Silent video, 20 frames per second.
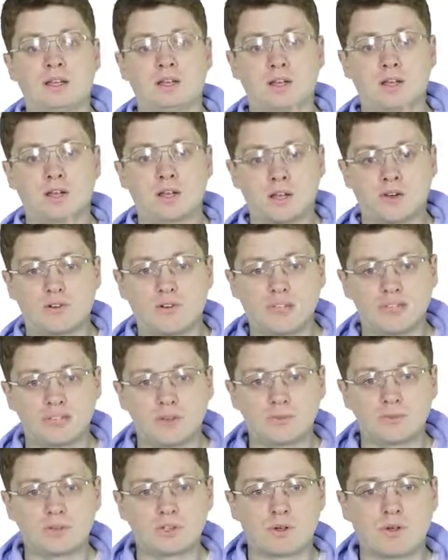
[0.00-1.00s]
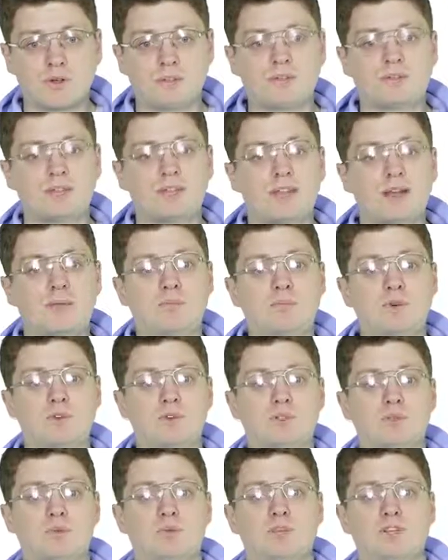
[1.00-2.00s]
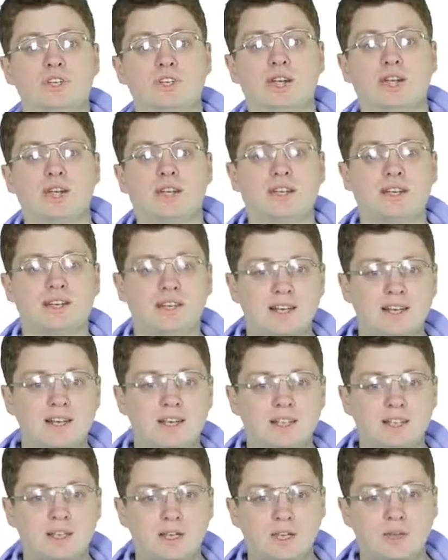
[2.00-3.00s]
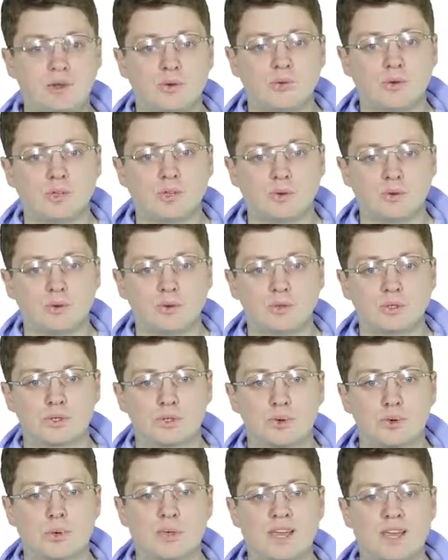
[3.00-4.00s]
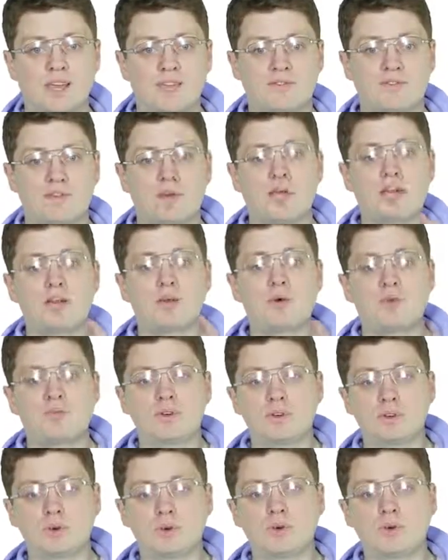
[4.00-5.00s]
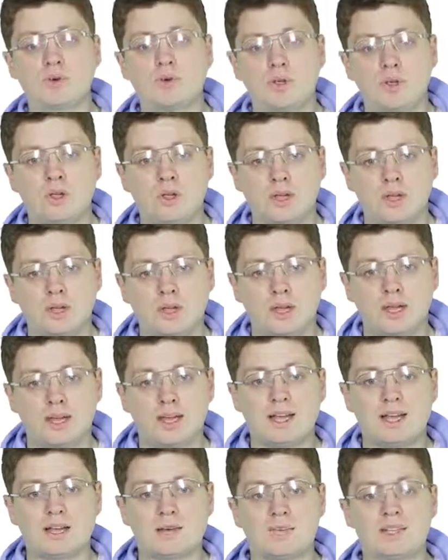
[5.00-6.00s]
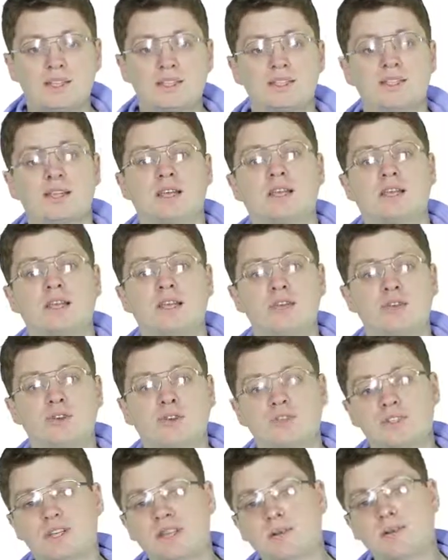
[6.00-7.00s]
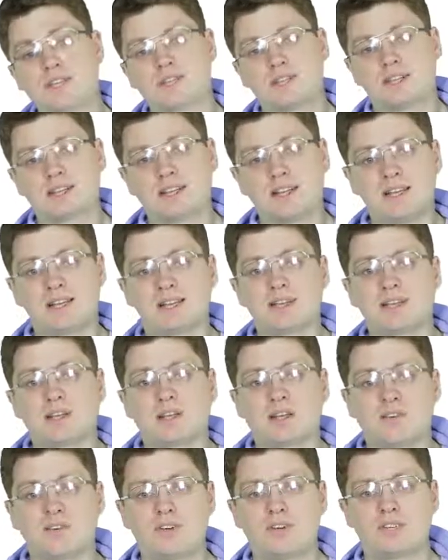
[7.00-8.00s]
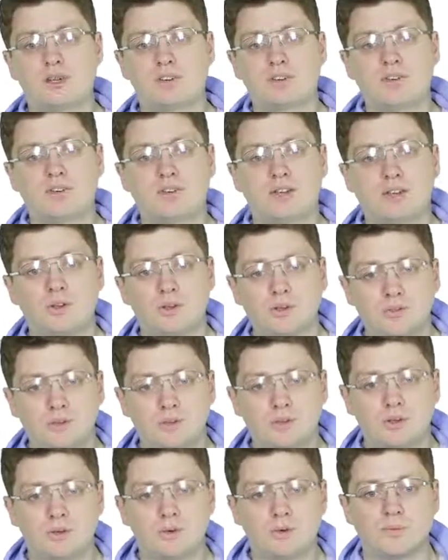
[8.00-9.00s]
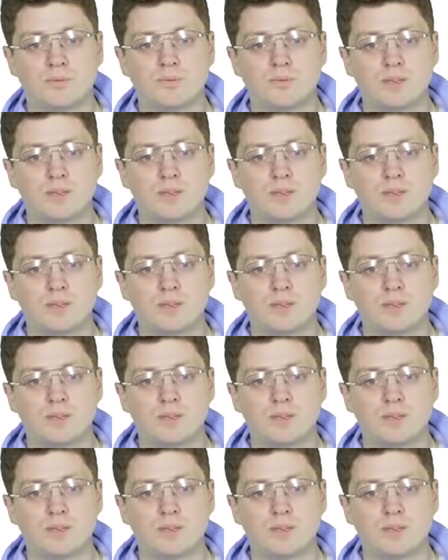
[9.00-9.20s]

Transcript: logarithms of numbers which are at least n over 2. So we have n over 2 elements. Each of them is at least logarithm of n over 2.